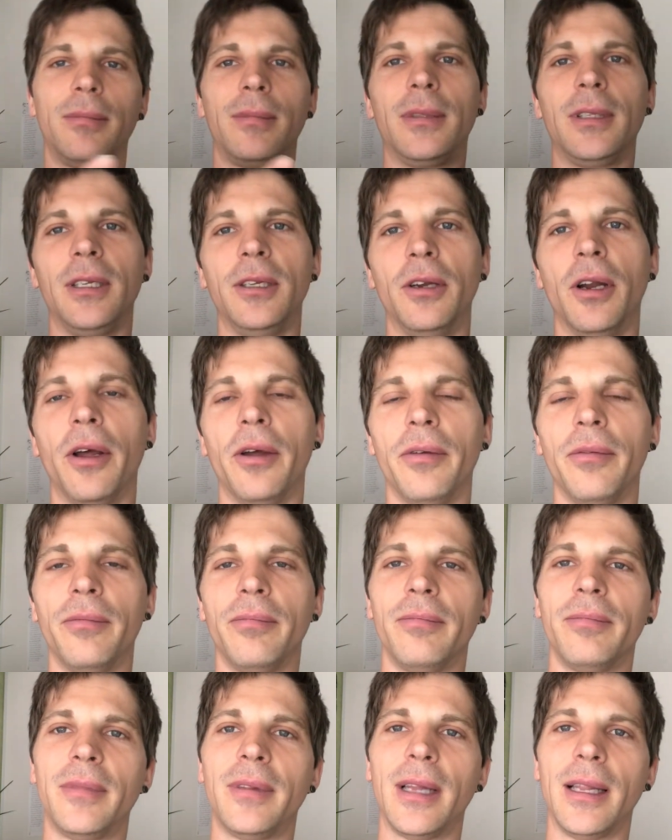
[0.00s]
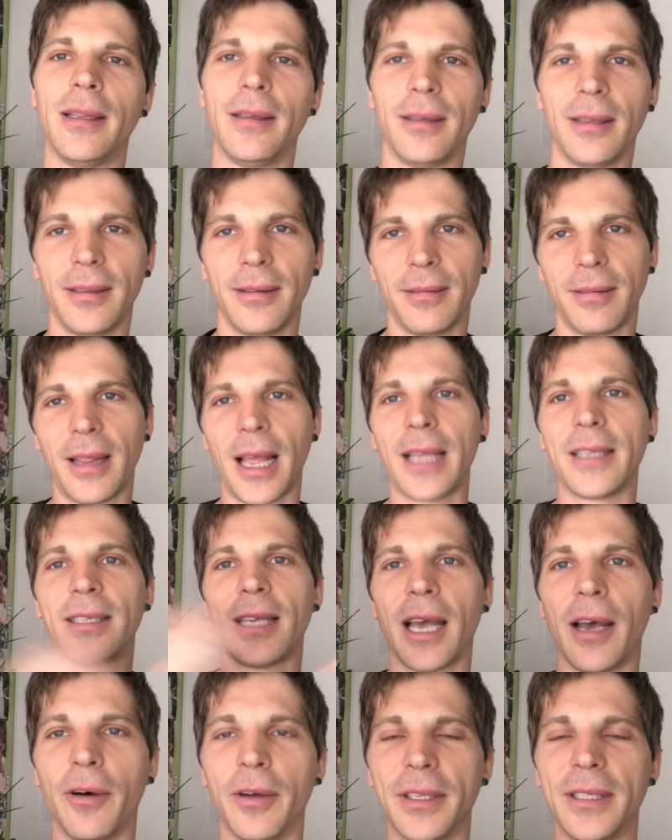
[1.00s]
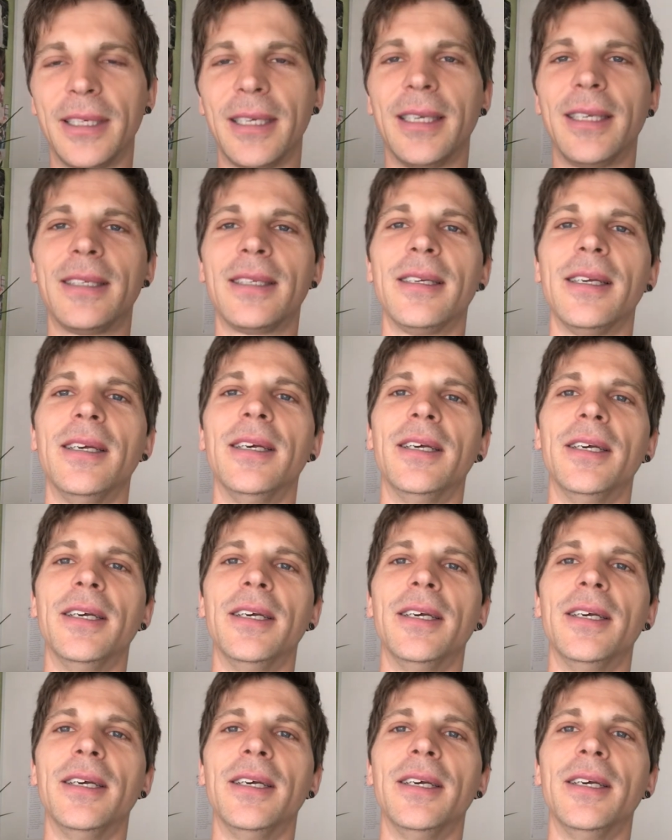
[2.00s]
you know, that's how it is.